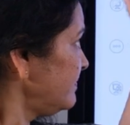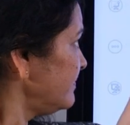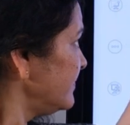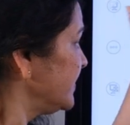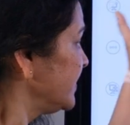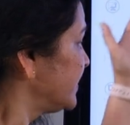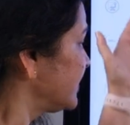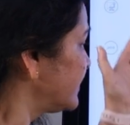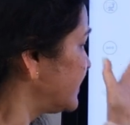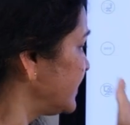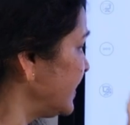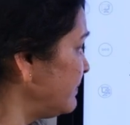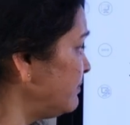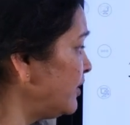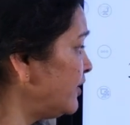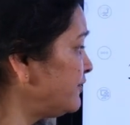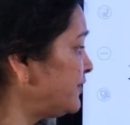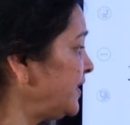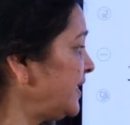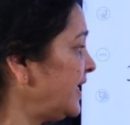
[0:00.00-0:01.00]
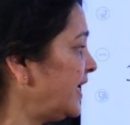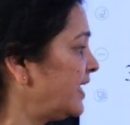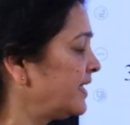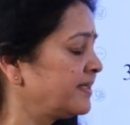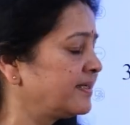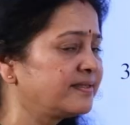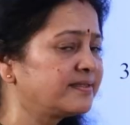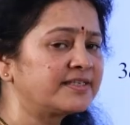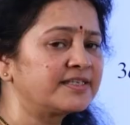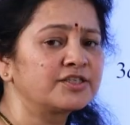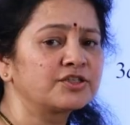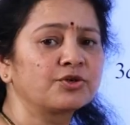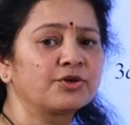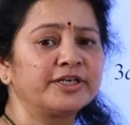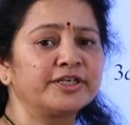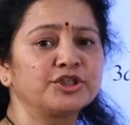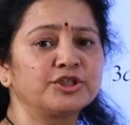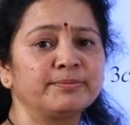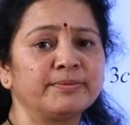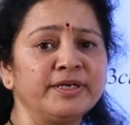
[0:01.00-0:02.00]
the sum of the angles is
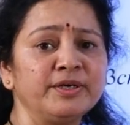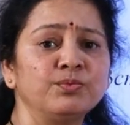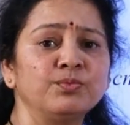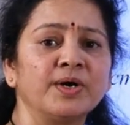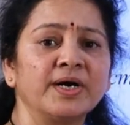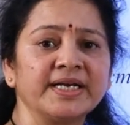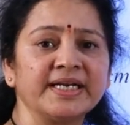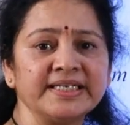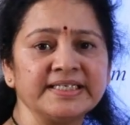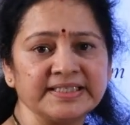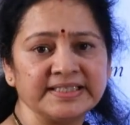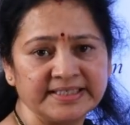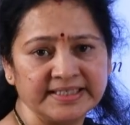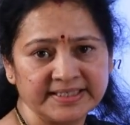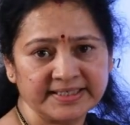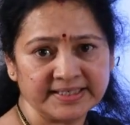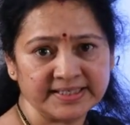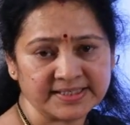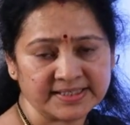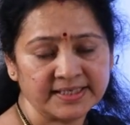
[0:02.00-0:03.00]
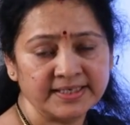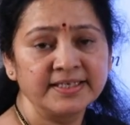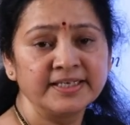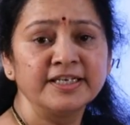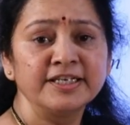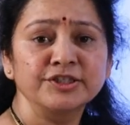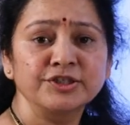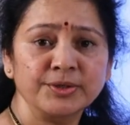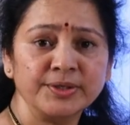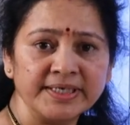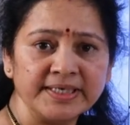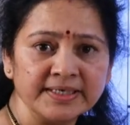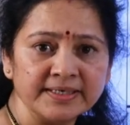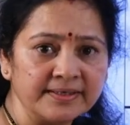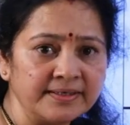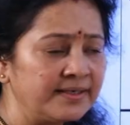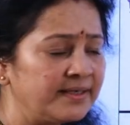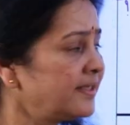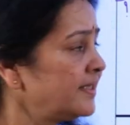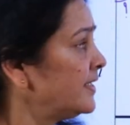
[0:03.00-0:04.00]
going to be 180 degrees. So here